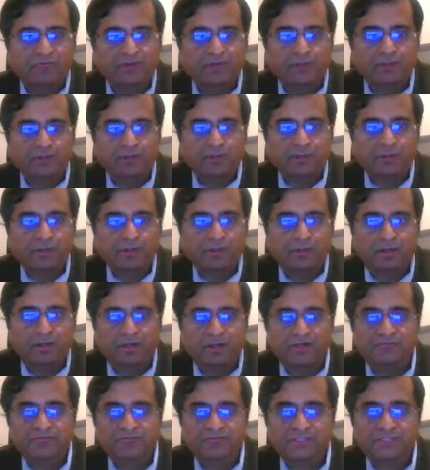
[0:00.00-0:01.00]

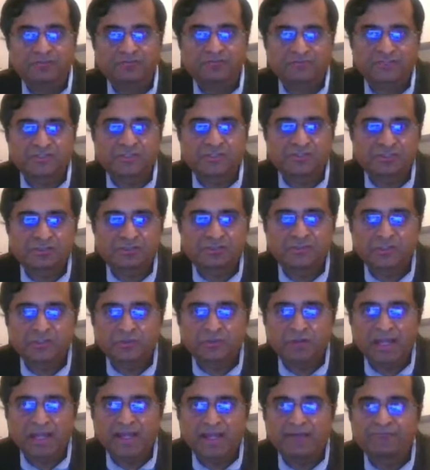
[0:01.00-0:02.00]
artificial lift system
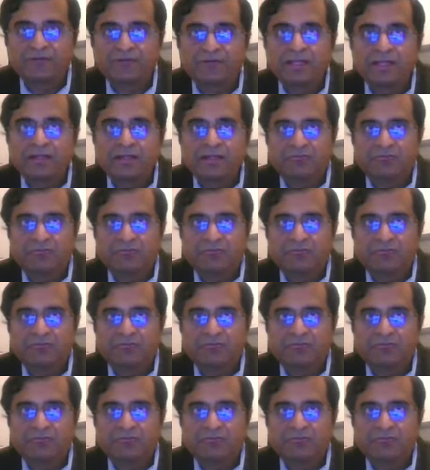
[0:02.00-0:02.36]
you have,